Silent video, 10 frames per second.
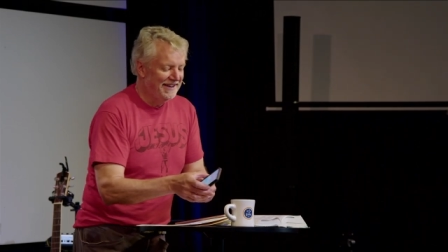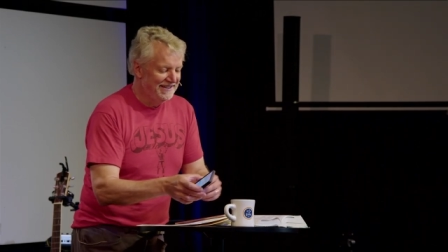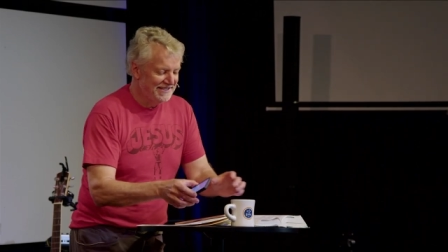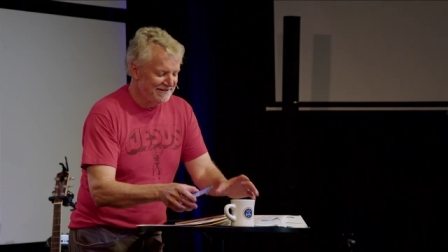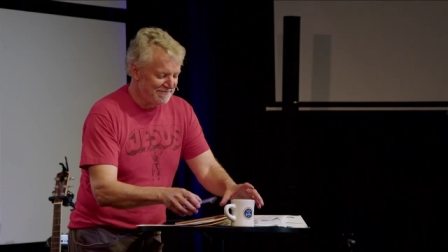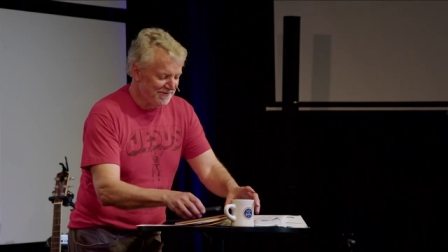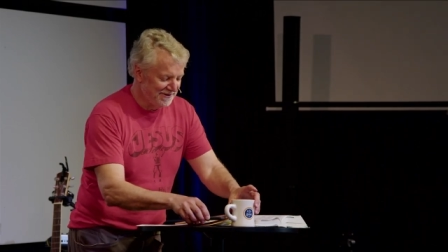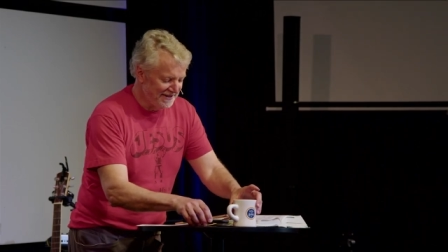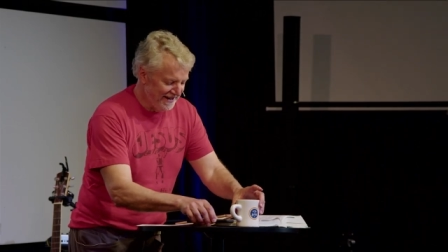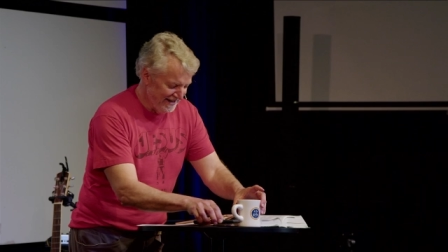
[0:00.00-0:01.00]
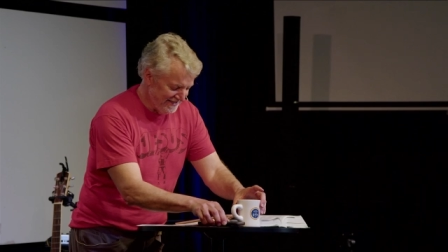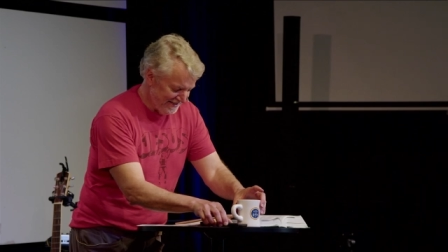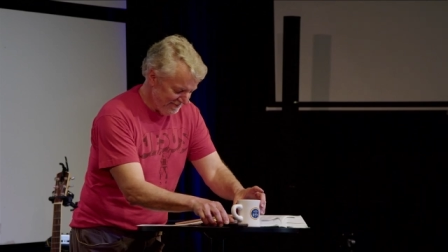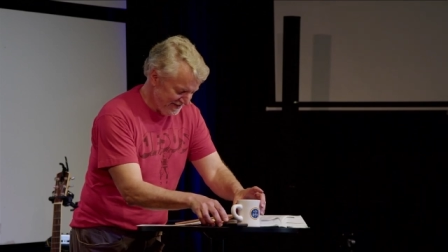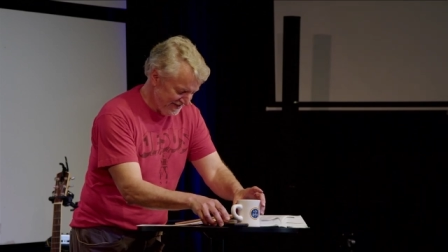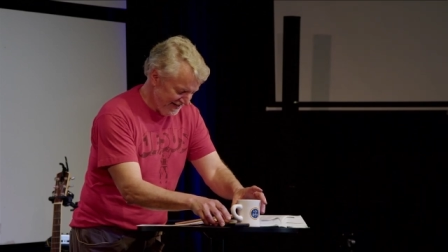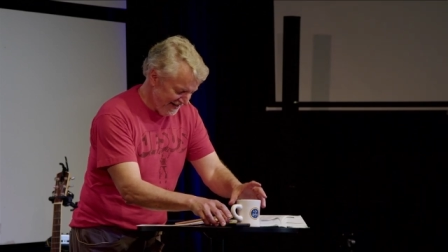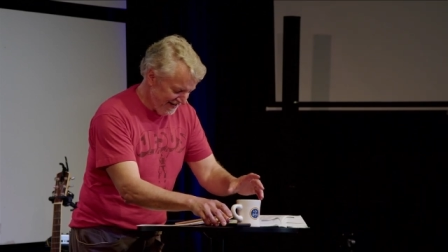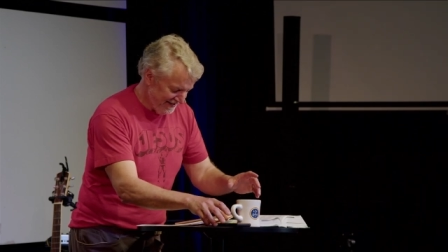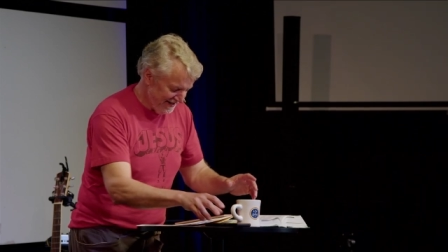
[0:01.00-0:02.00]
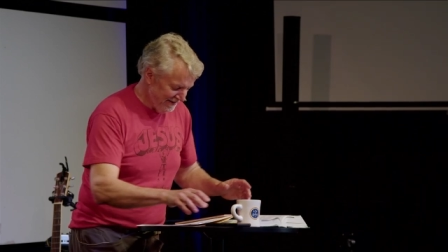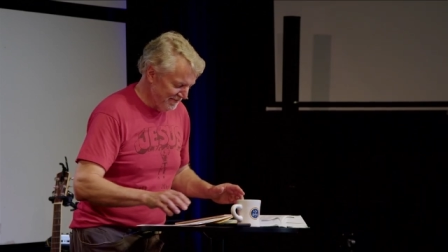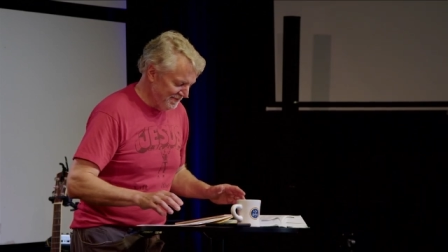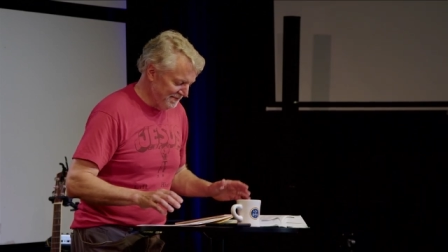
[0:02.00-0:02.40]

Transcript: and these are important concepts, and uh,